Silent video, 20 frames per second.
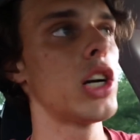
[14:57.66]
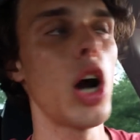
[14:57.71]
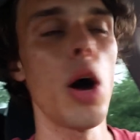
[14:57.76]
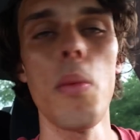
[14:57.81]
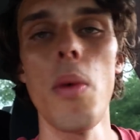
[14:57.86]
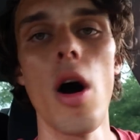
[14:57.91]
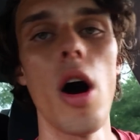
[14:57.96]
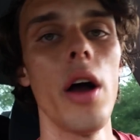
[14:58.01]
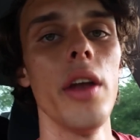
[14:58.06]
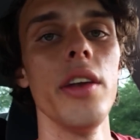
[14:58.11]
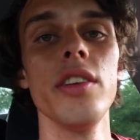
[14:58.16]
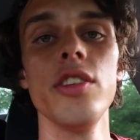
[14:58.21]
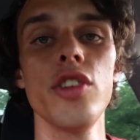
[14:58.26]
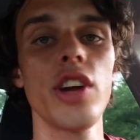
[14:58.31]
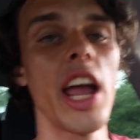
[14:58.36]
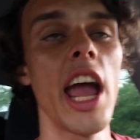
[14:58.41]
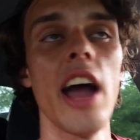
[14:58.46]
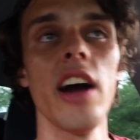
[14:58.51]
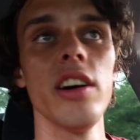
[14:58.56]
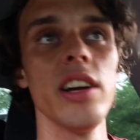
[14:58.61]
Come on,
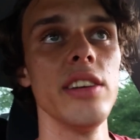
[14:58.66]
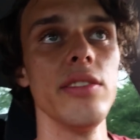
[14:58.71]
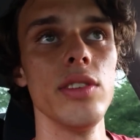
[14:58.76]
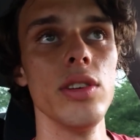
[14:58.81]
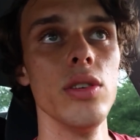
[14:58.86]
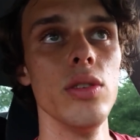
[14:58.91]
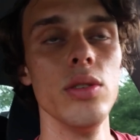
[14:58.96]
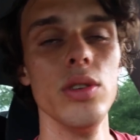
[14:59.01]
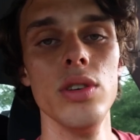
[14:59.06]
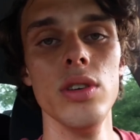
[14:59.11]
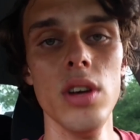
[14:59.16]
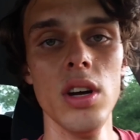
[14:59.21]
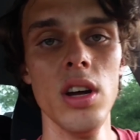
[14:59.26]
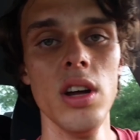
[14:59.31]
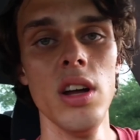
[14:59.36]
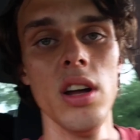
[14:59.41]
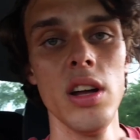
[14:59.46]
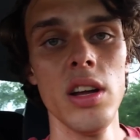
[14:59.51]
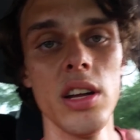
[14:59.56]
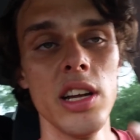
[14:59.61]
you can't leave, dude.
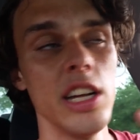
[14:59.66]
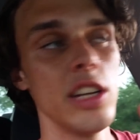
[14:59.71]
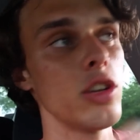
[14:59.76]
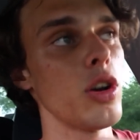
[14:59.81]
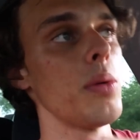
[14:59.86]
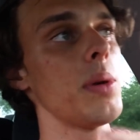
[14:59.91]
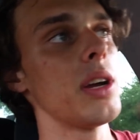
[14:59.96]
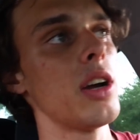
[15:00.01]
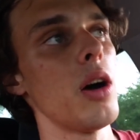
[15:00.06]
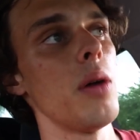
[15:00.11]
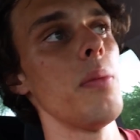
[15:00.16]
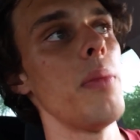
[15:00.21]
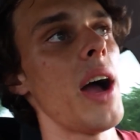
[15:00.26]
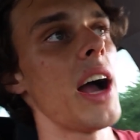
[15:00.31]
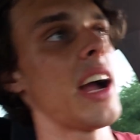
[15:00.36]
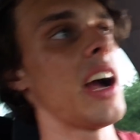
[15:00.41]
He told me come